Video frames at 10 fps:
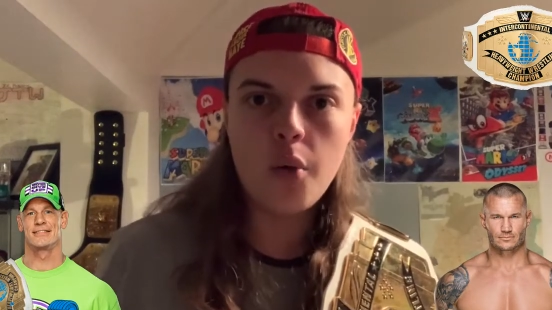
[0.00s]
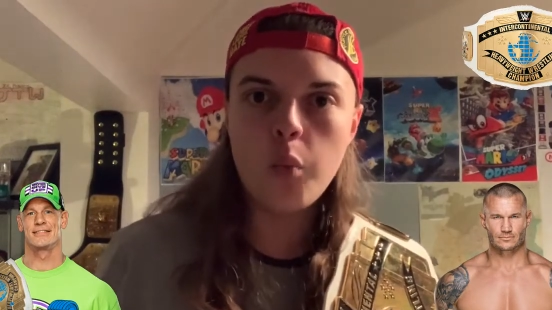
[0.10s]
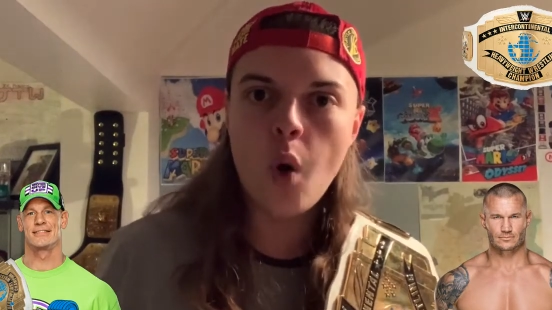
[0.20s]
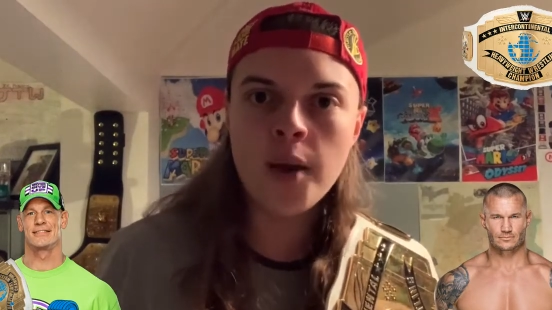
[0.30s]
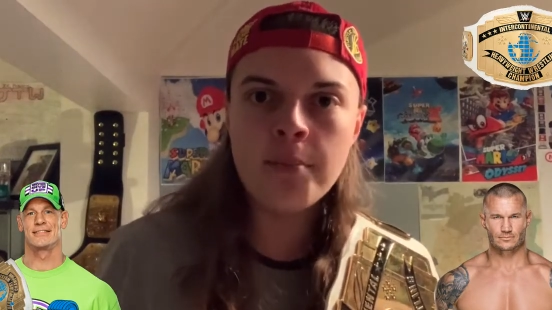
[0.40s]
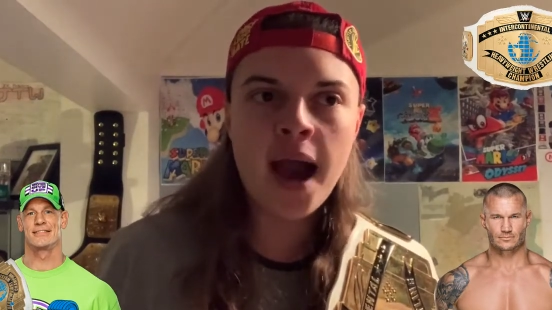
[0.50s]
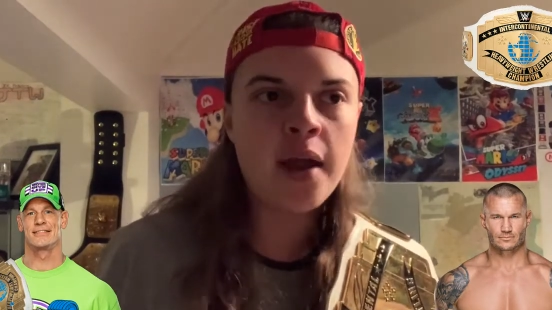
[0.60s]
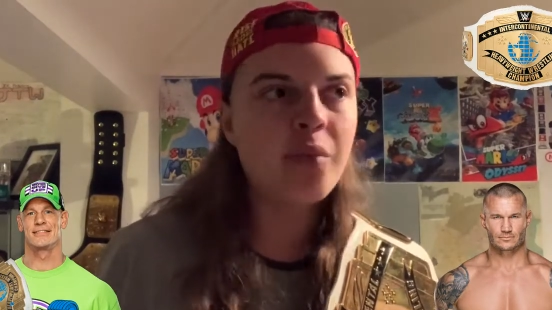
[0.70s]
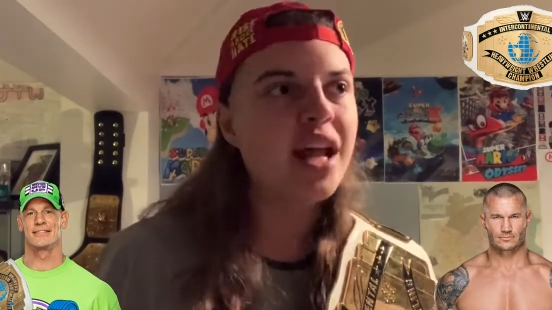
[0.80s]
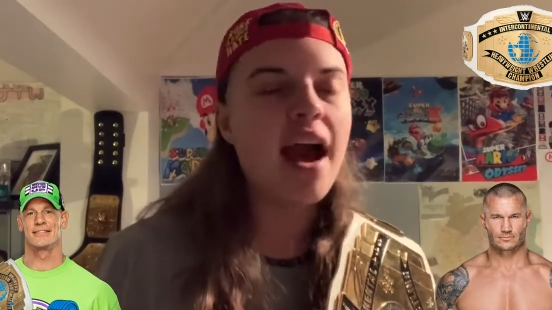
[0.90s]
Speaker 1: One
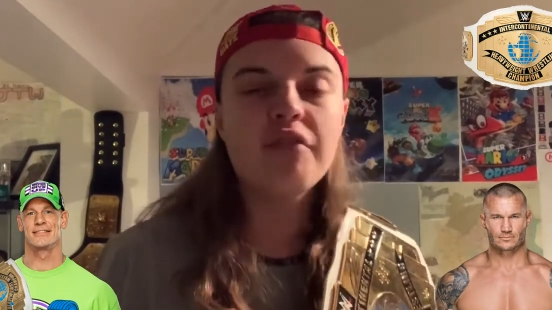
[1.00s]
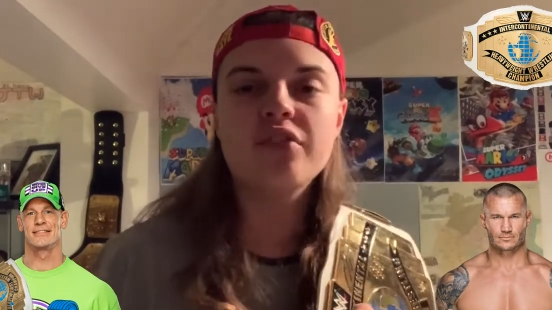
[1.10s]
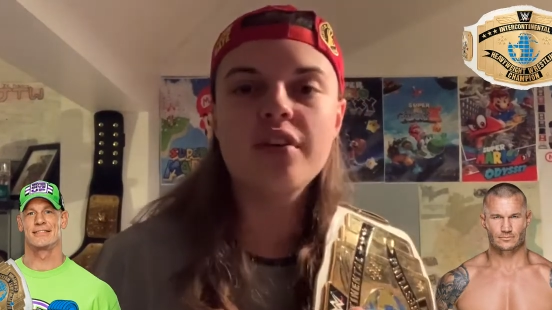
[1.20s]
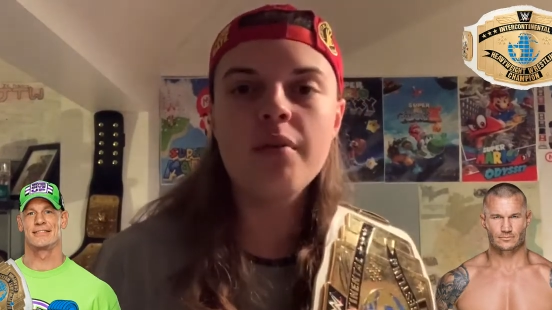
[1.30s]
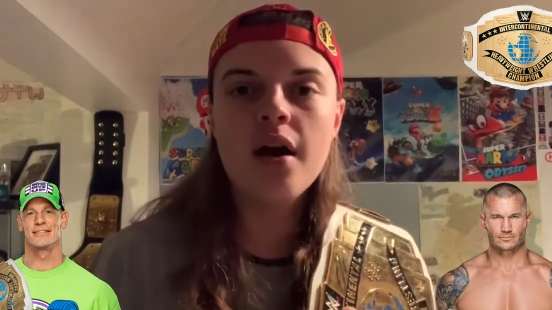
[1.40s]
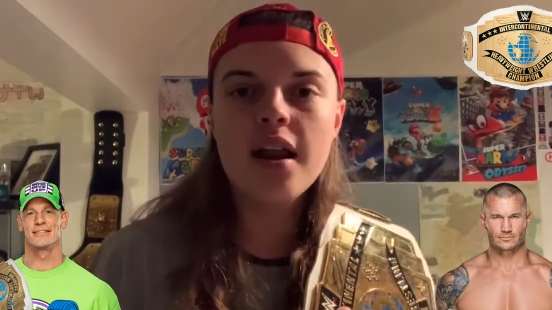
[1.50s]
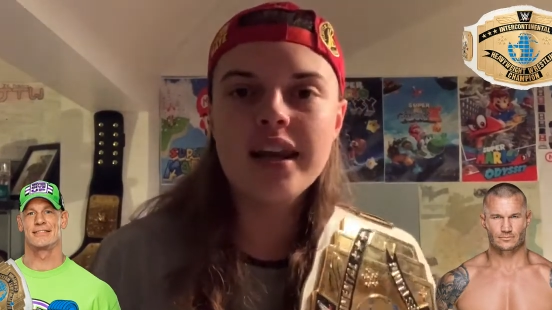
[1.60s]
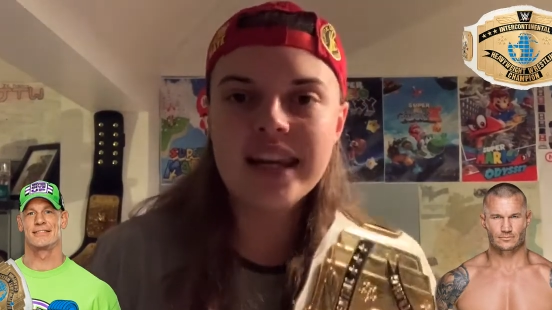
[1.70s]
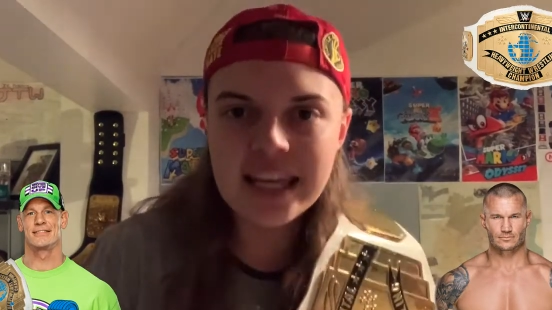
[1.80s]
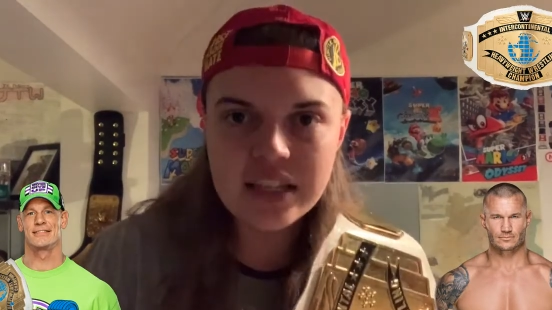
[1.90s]
man would have to
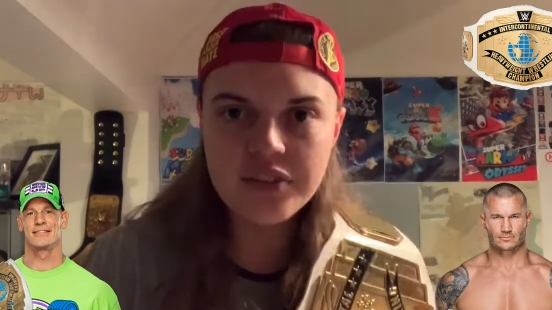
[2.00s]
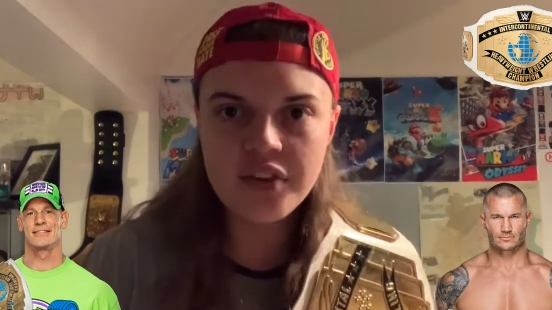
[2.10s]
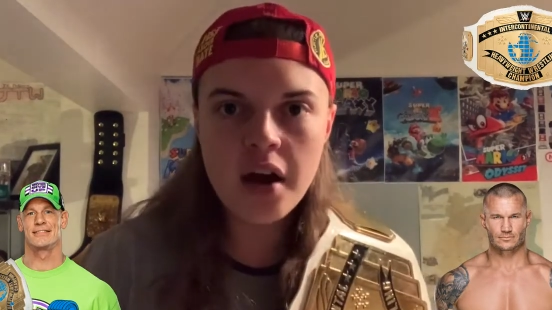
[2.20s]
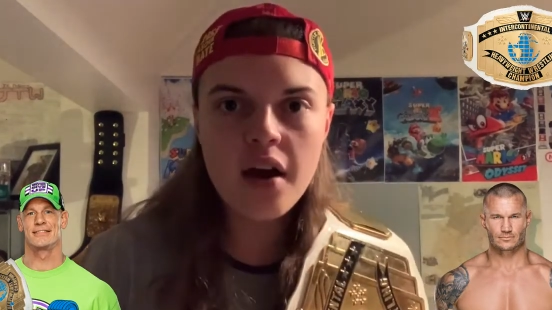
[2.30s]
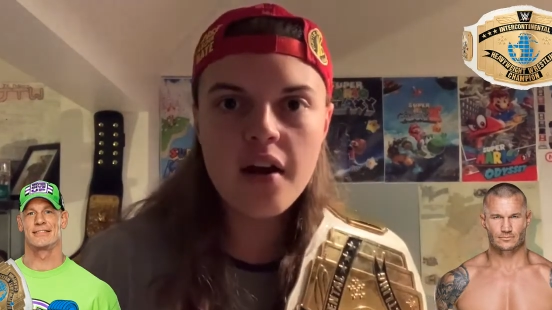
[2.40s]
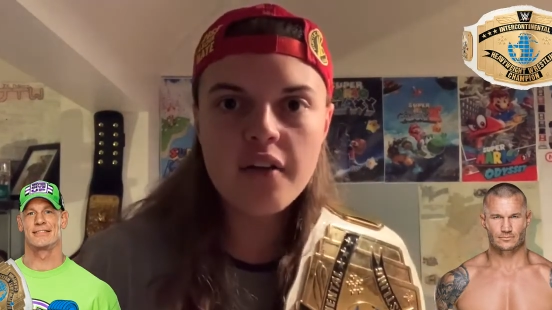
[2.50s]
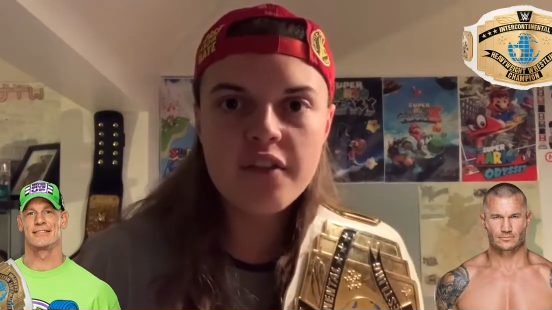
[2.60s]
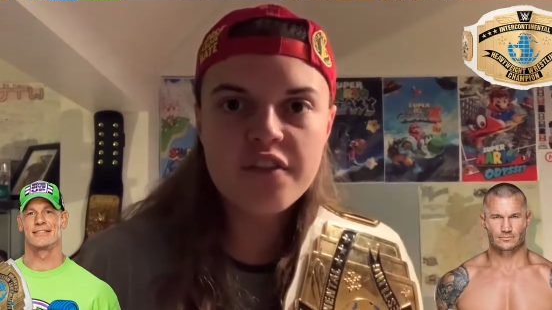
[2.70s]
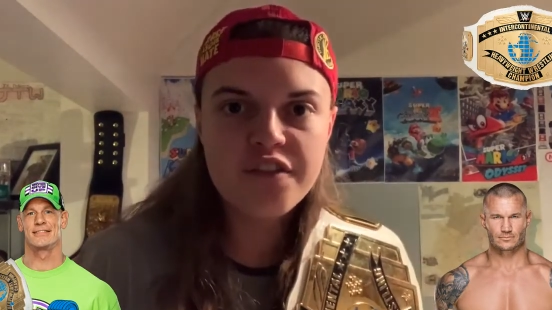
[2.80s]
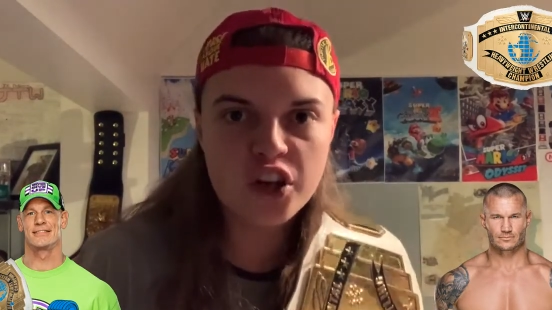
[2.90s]
leave
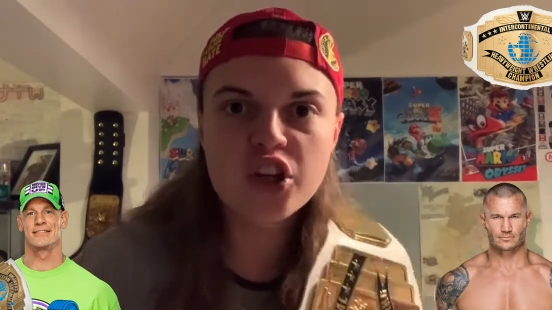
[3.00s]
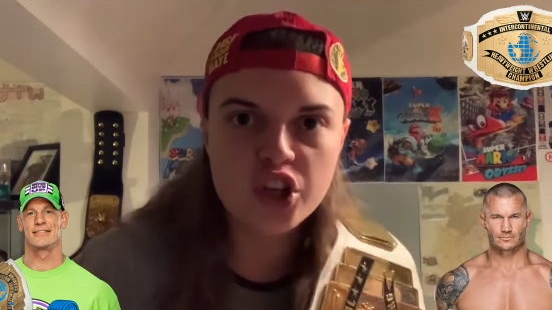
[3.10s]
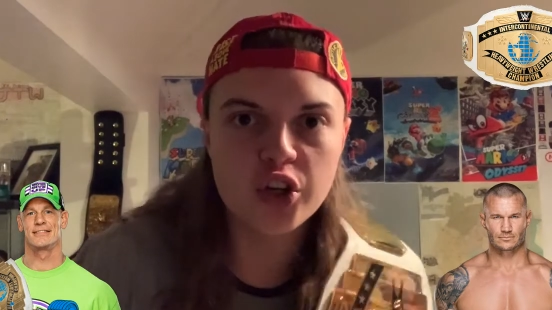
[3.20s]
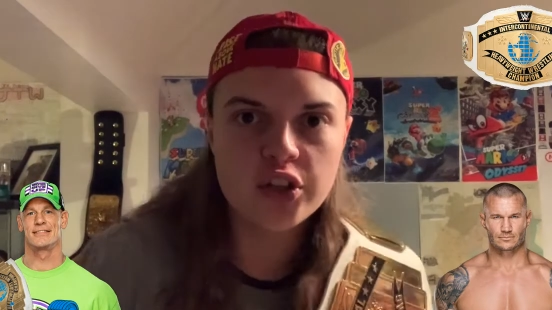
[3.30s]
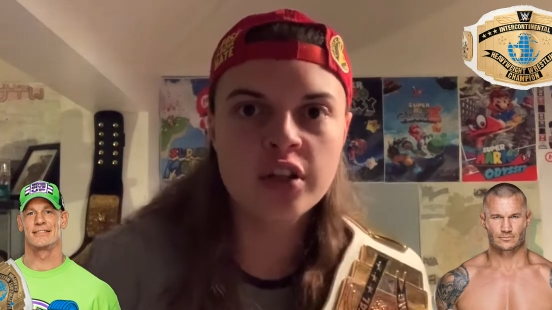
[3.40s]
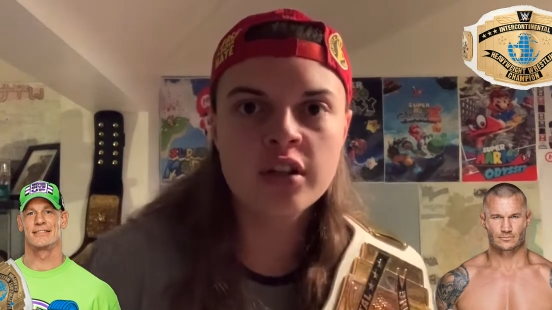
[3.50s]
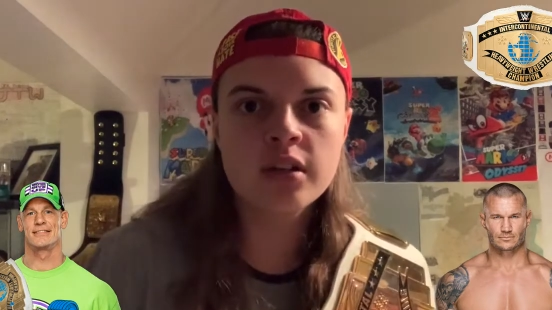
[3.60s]
for good.